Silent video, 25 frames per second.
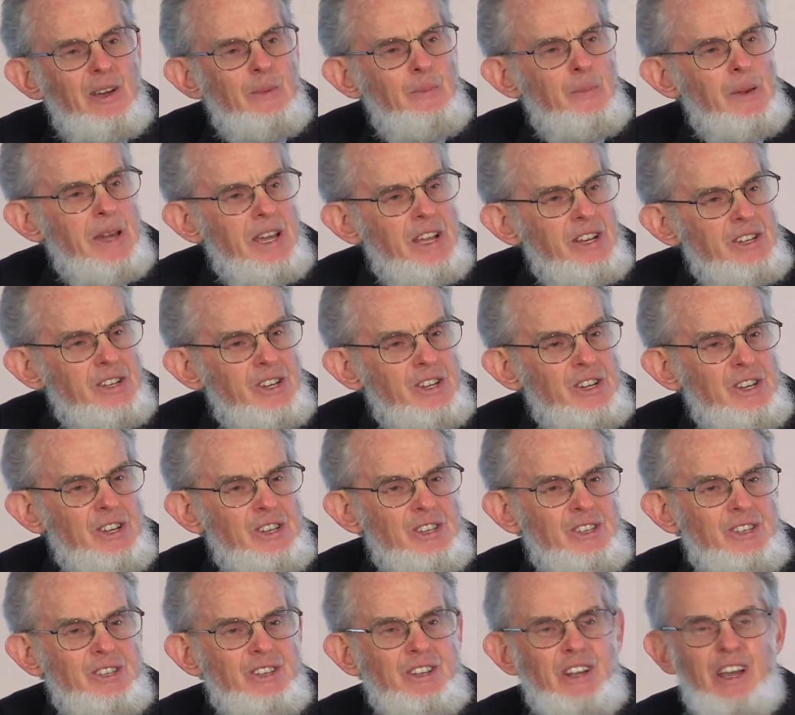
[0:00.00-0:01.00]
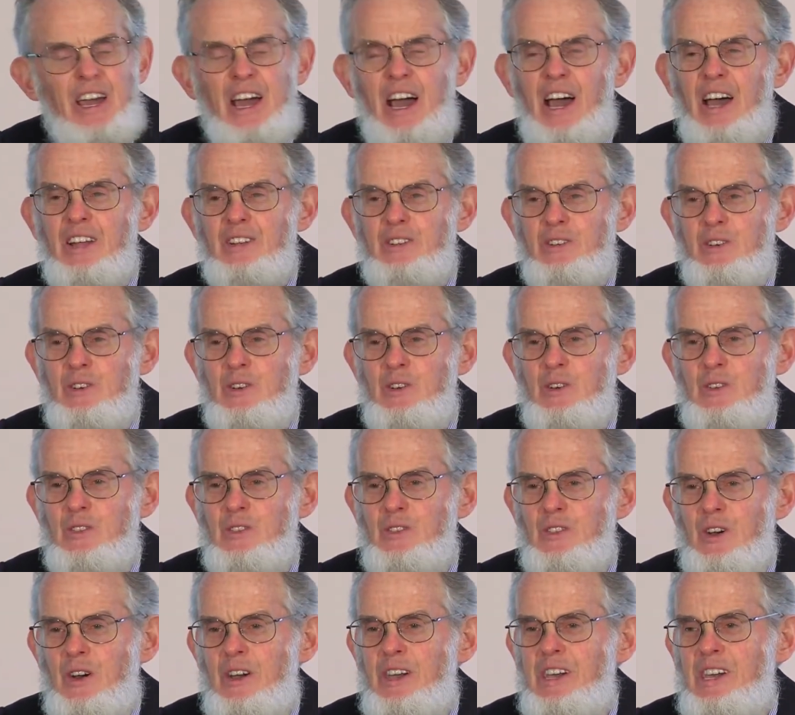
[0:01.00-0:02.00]
Pictures,
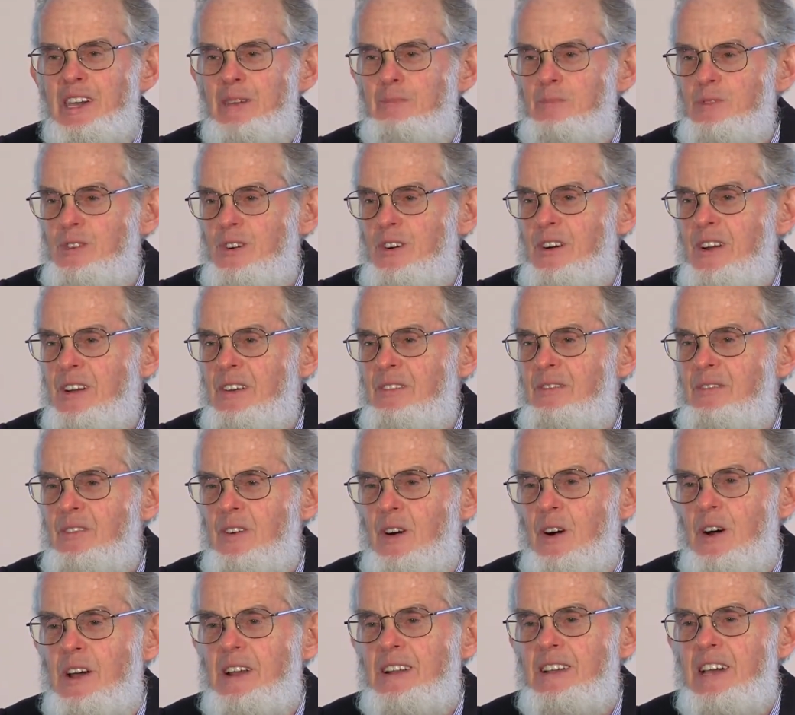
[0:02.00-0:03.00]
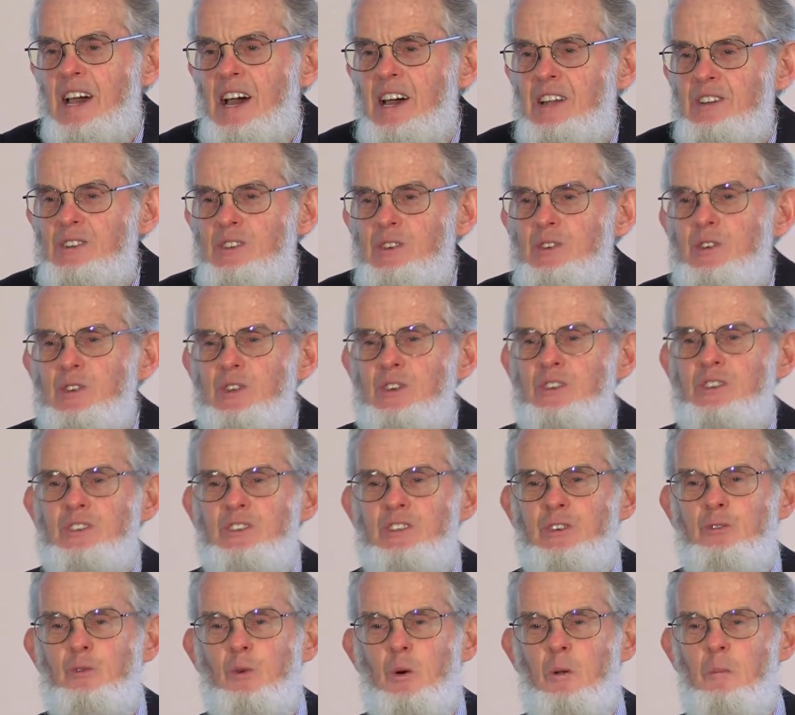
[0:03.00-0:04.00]
cartoons. I keep trying to find
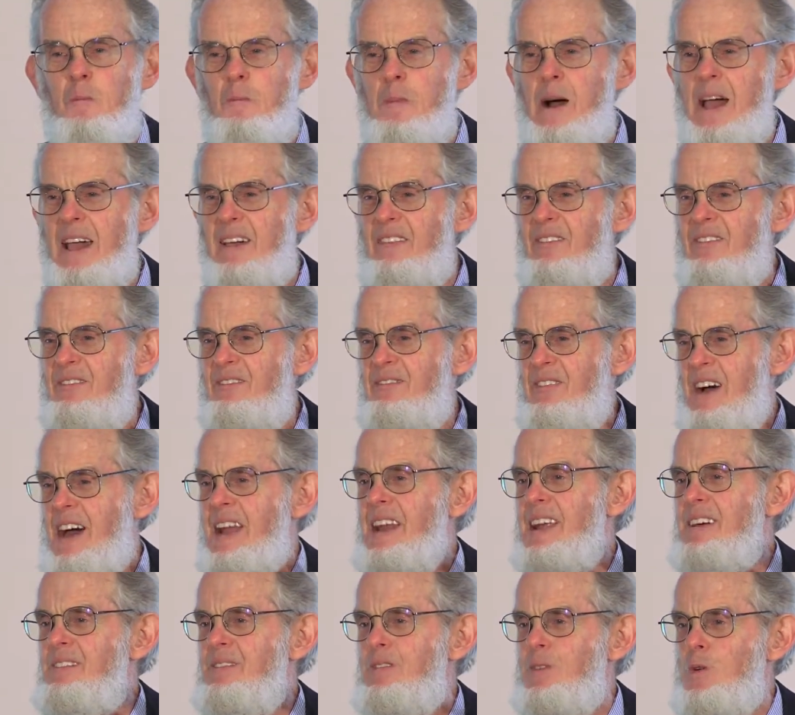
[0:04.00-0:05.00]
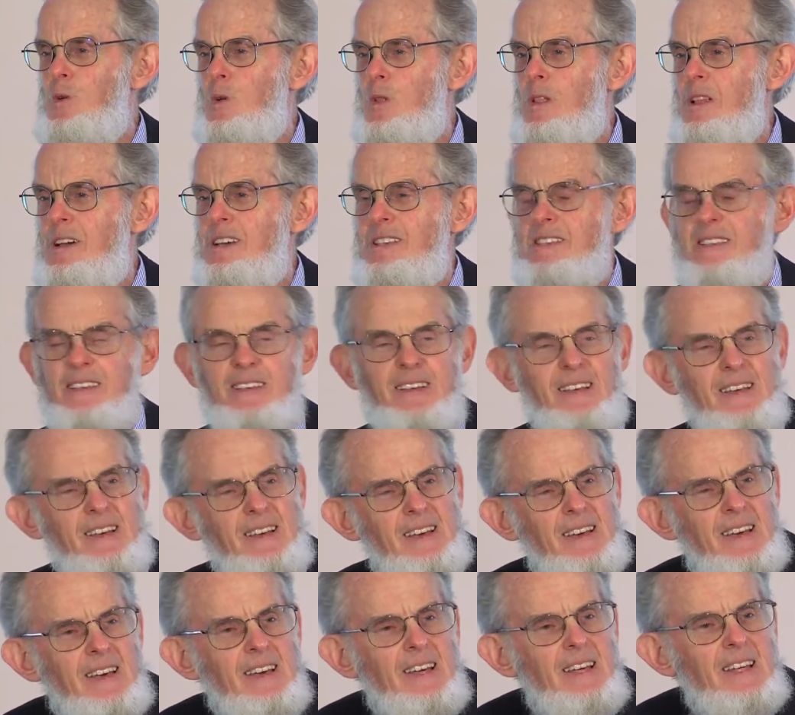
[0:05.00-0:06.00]
cartoonists who will make fun of all this.
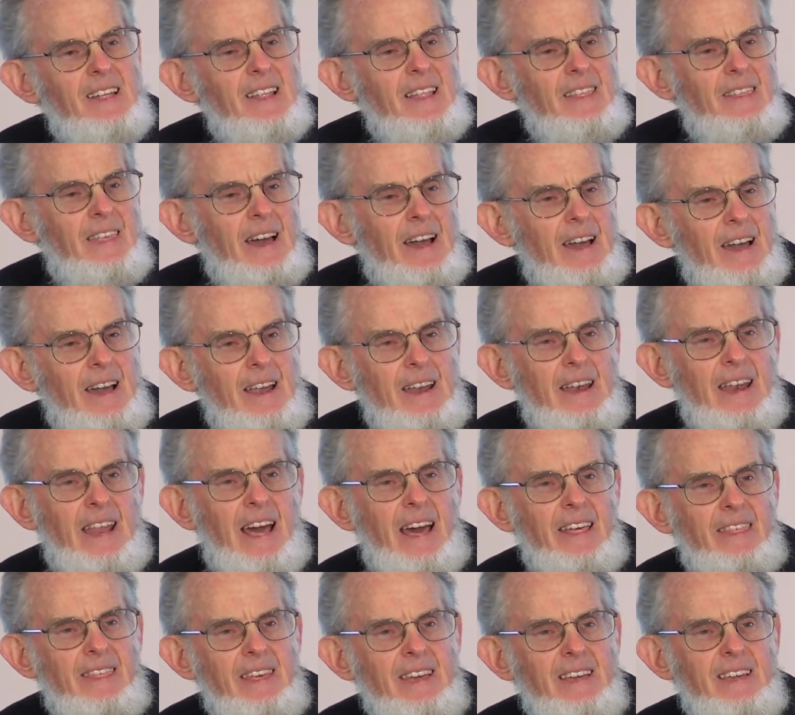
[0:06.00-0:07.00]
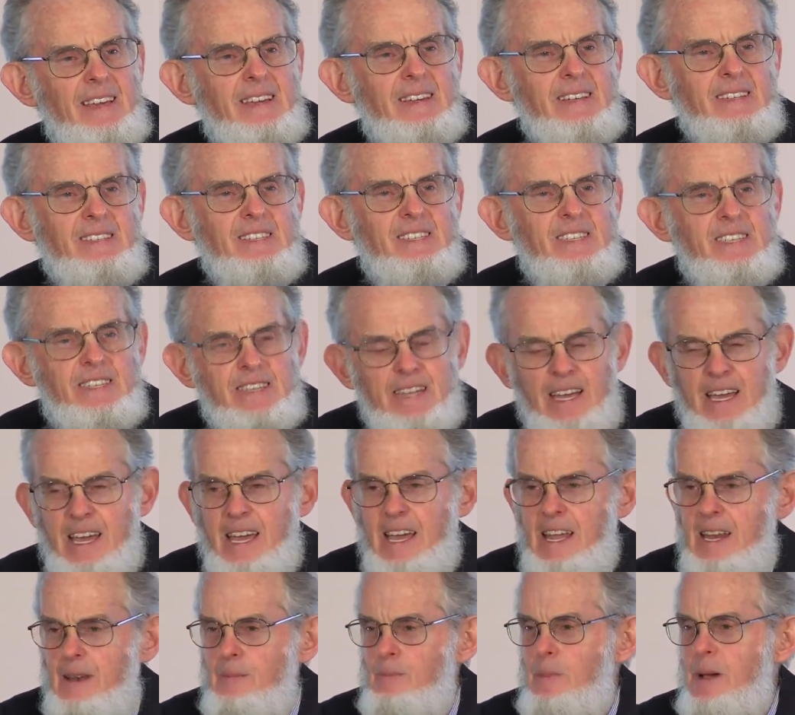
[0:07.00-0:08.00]
But nothing can
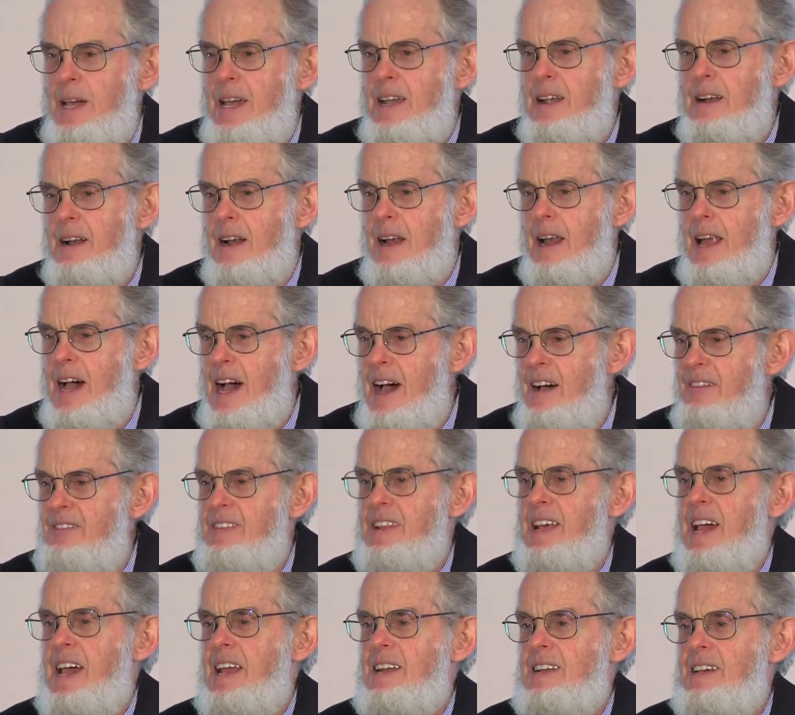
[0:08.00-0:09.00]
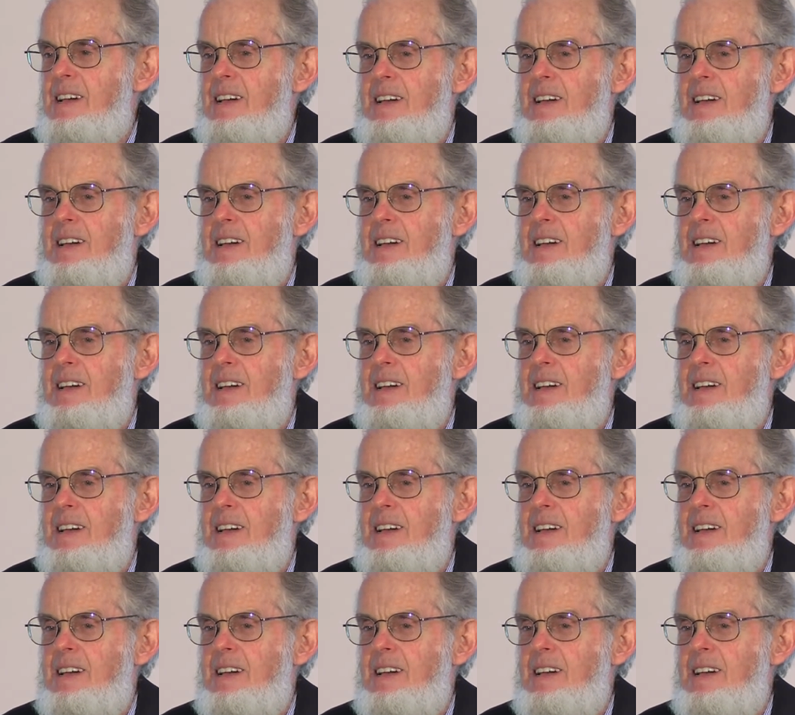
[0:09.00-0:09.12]
stand being laughed at.